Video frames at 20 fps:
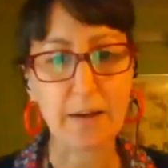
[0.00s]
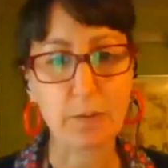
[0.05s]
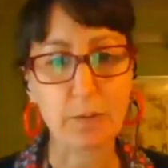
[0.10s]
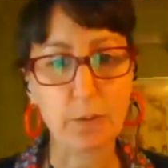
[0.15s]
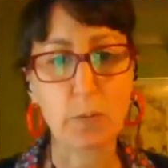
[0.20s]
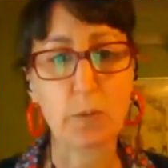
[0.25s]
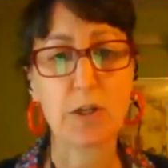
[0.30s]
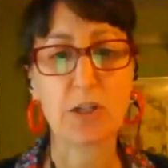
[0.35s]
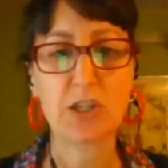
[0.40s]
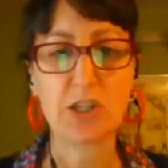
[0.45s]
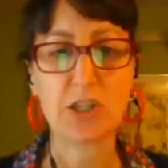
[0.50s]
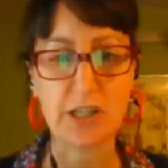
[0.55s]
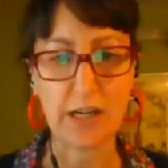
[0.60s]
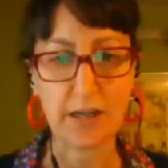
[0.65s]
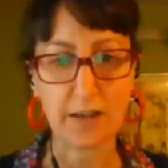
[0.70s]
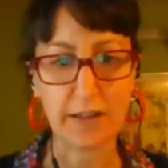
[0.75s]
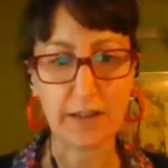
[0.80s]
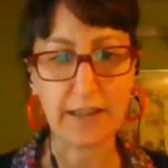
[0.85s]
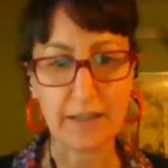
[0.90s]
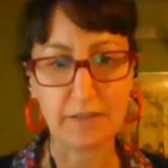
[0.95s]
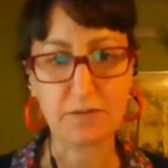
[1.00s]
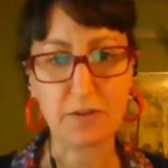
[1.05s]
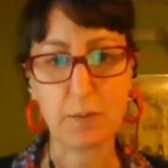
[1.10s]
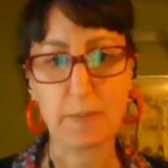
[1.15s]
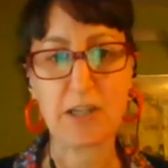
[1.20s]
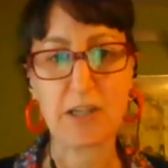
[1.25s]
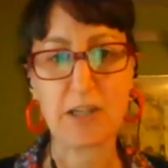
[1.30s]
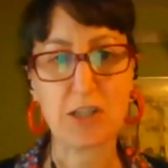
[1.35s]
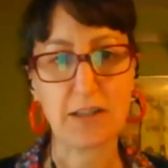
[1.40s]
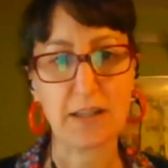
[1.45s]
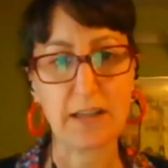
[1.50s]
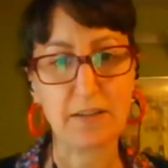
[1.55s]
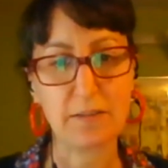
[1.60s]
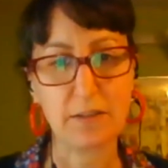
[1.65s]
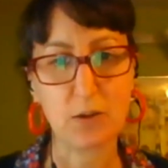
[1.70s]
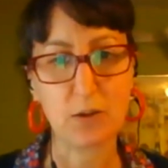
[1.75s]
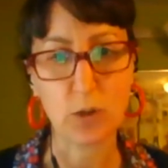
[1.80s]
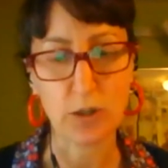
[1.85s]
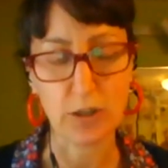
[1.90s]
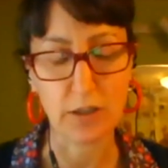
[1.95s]
We weren't sharing information that
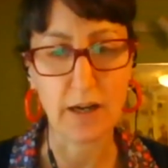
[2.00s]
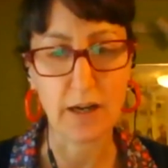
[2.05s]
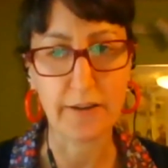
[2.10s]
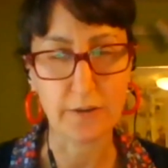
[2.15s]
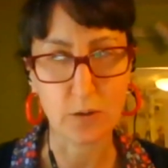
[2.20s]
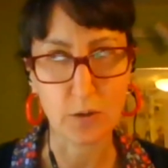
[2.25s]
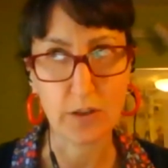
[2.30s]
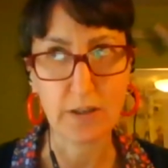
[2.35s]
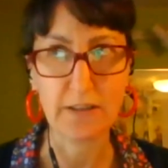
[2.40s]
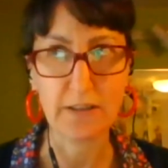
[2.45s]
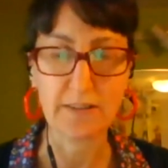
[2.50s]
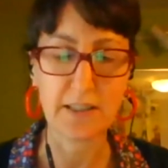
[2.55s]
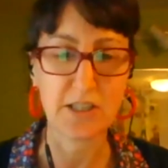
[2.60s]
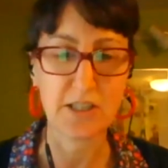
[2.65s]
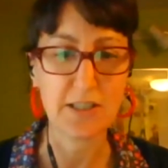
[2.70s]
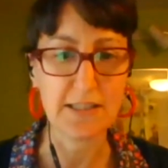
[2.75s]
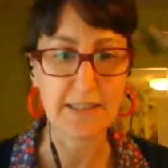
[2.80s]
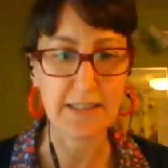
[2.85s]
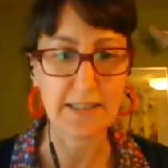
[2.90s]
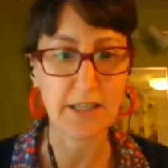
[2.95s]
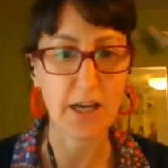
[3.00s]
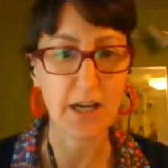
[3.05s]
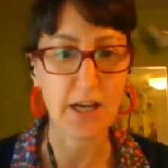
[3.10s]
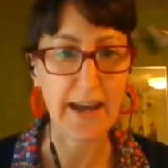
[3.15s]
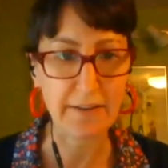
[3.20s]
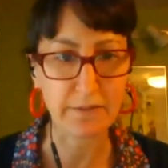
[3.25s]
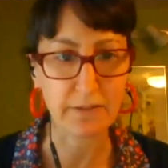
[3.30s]
other organizations didn't